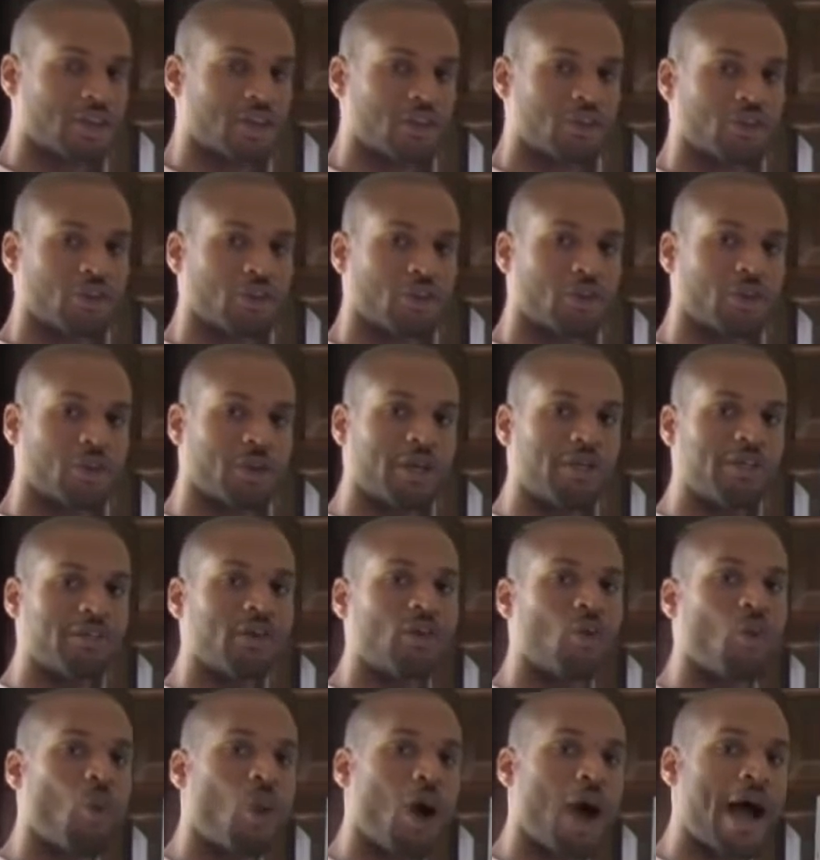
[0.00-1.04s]
So the
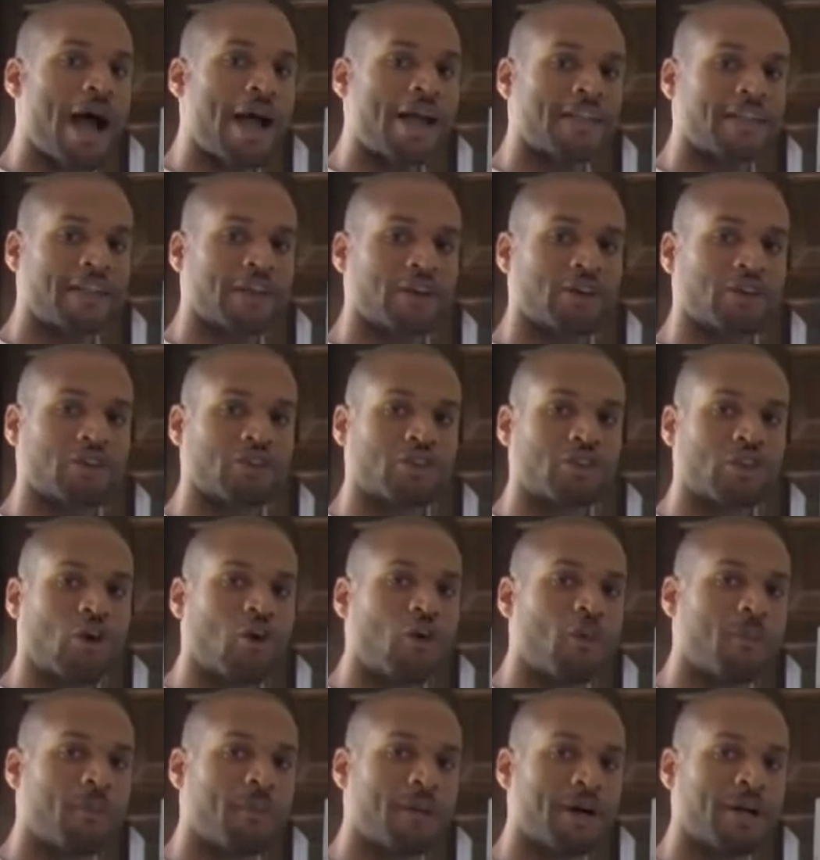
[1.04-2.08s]
reason why there's
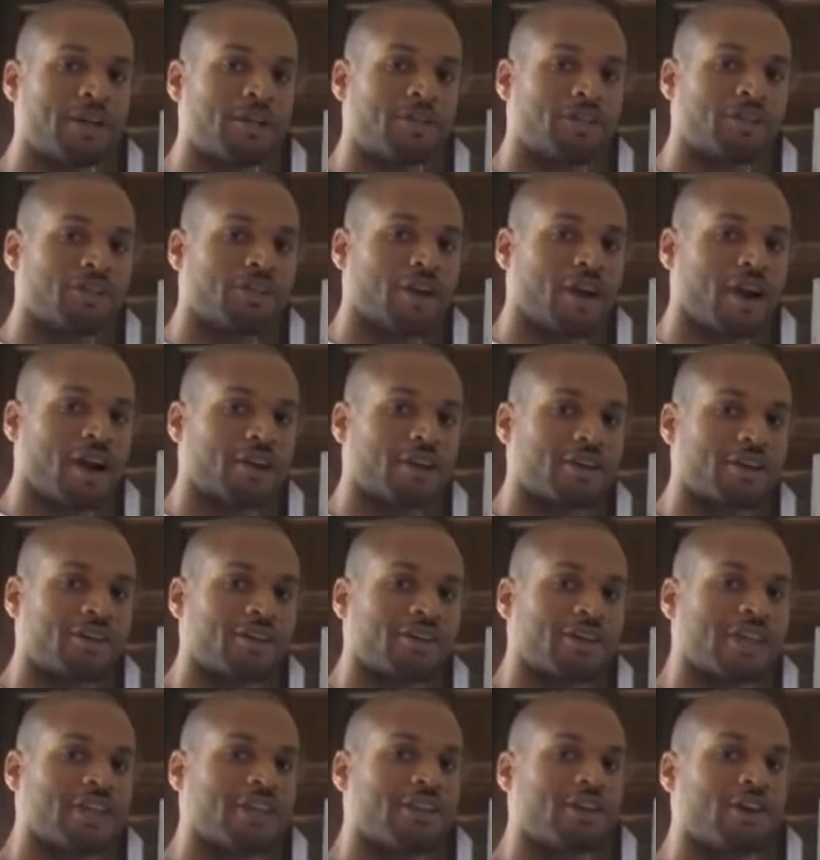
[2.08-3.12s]
so much
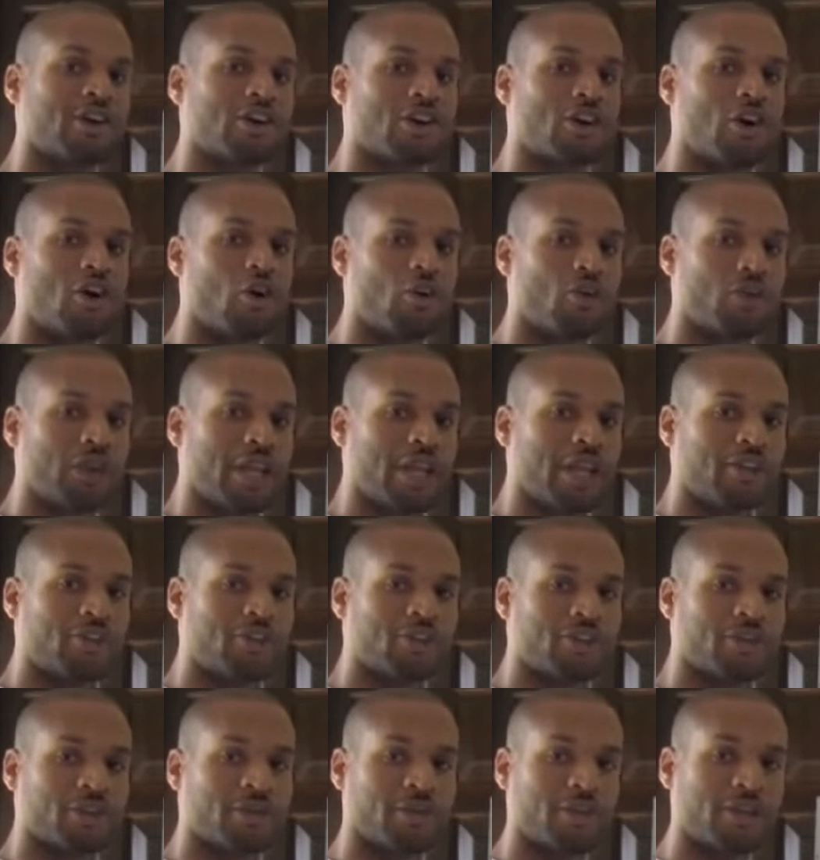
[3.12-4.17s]
darkness in the occult
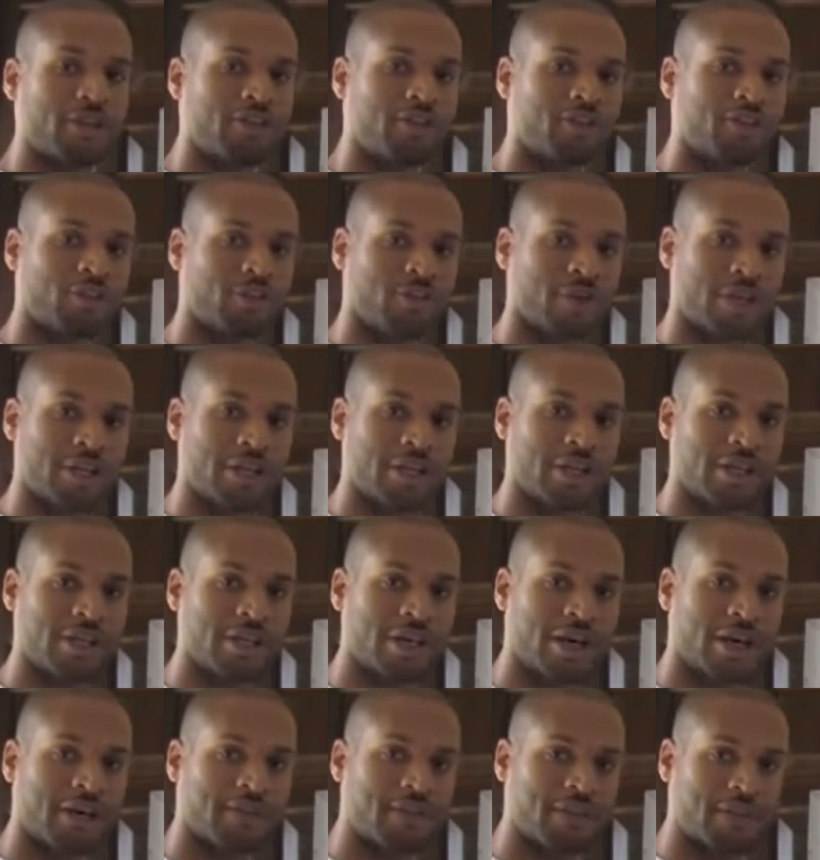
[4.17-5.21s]
nature of history
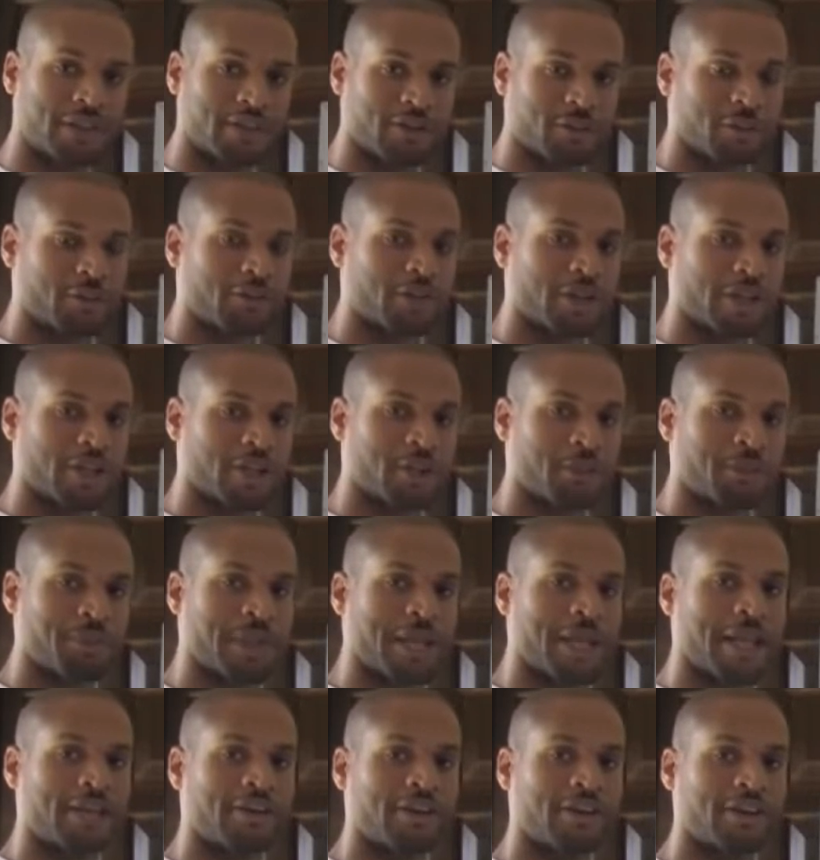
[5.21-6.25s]
of this particular
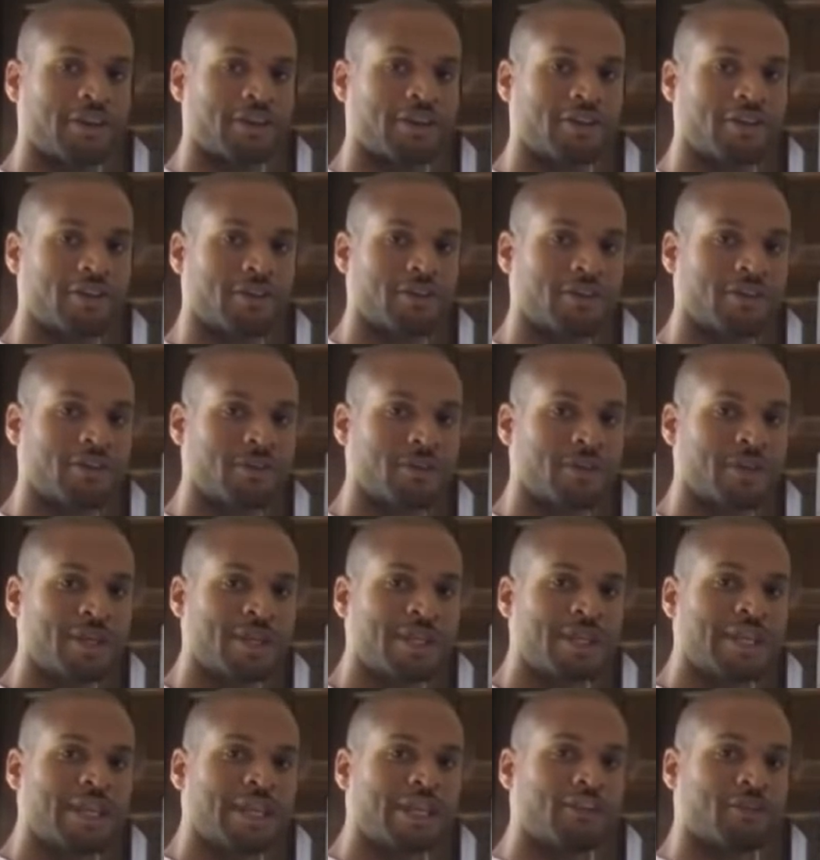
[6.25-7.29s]
planetary system
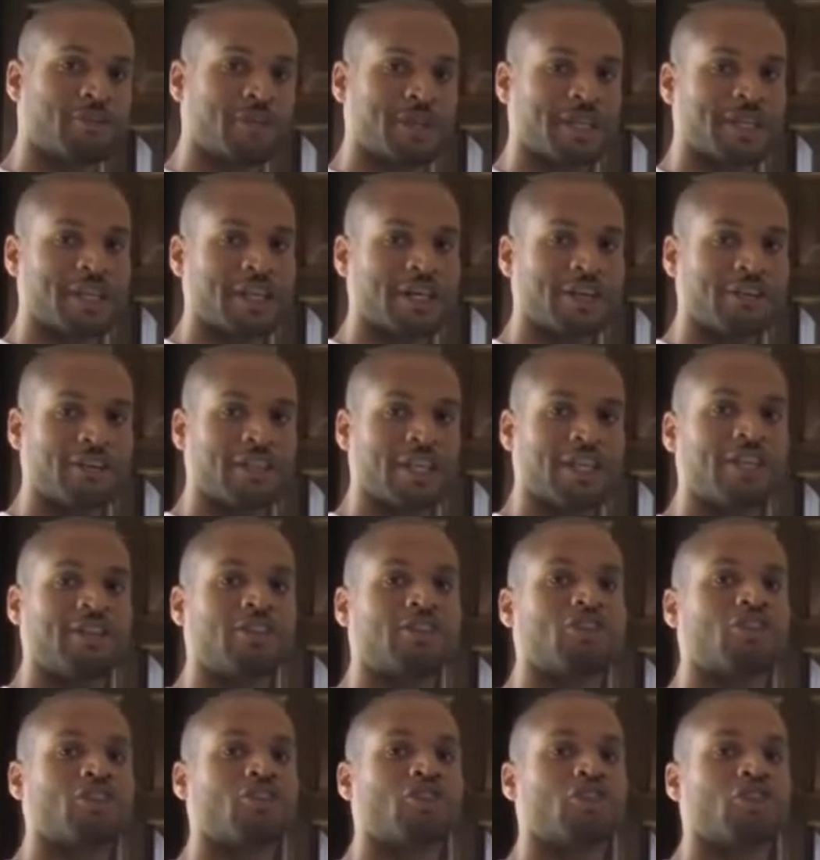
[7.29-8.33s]
is because
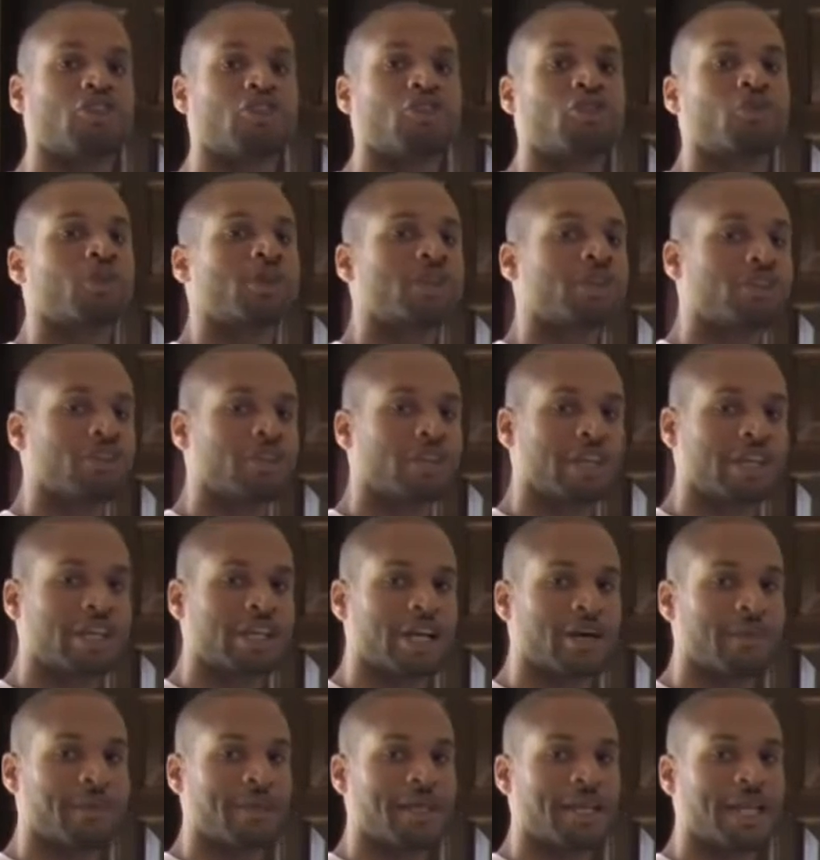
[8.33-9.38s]
it's just recently
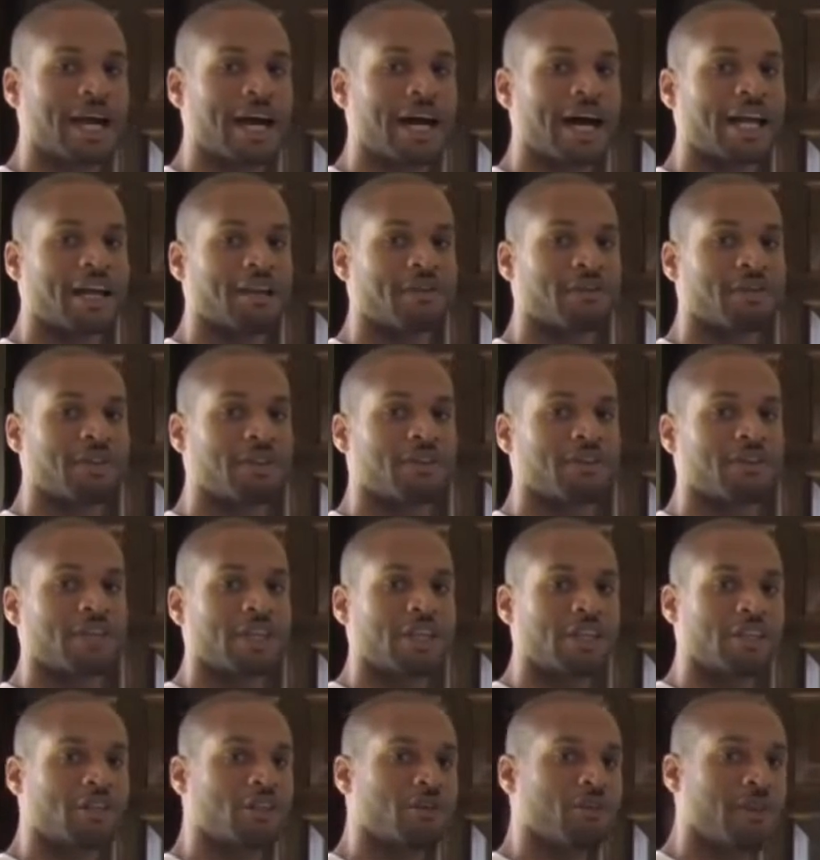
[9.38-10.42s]
coming out of its
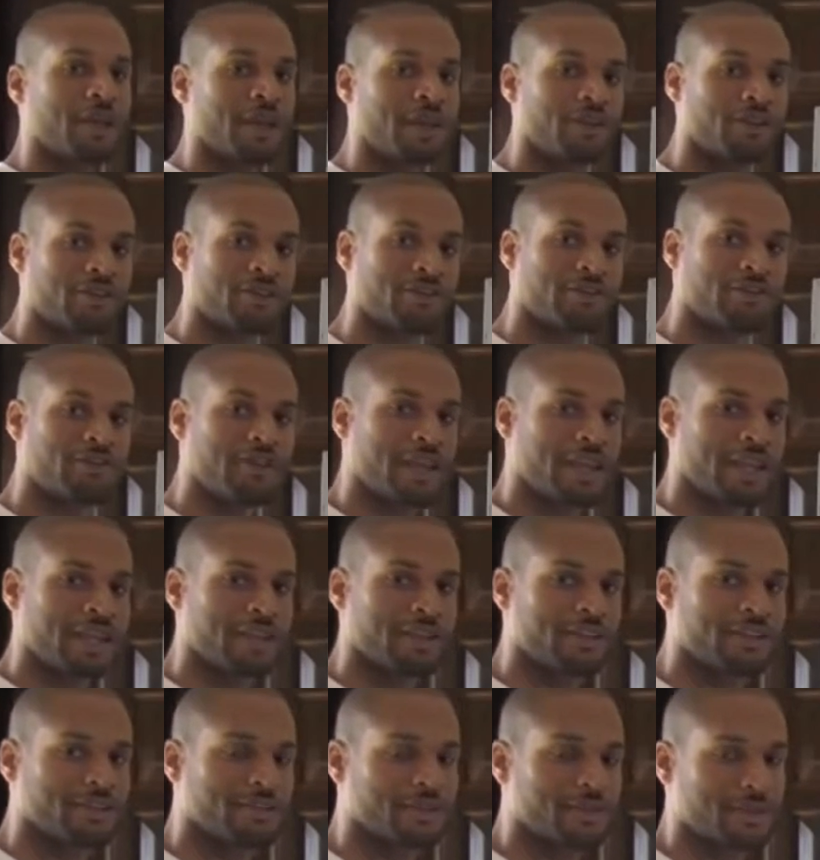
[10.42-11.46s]
incubation
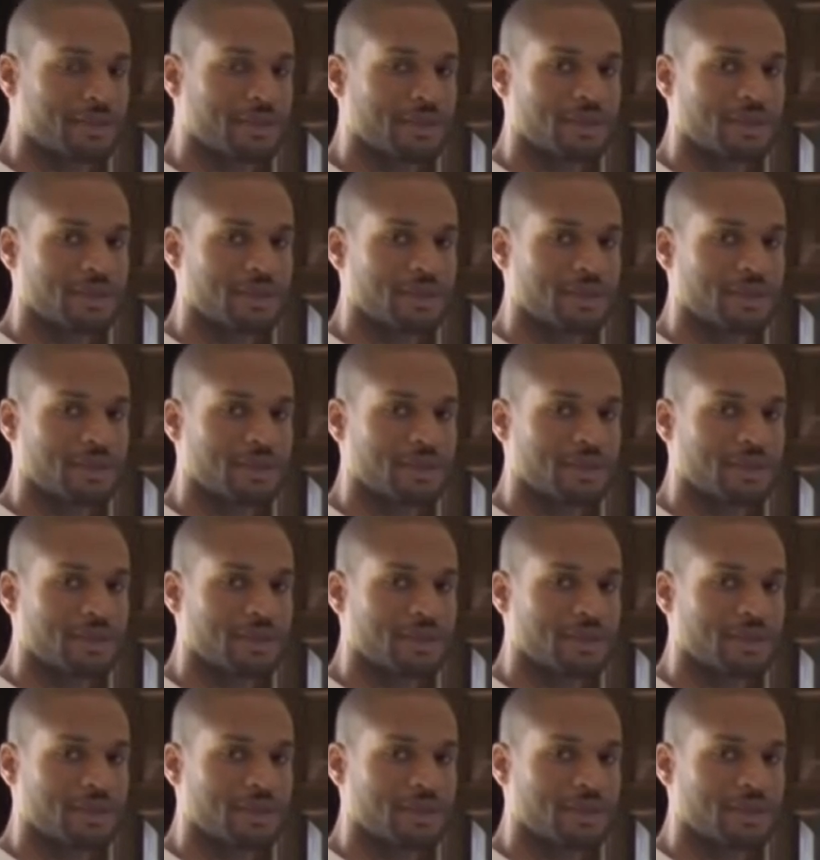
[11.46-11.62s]
phase.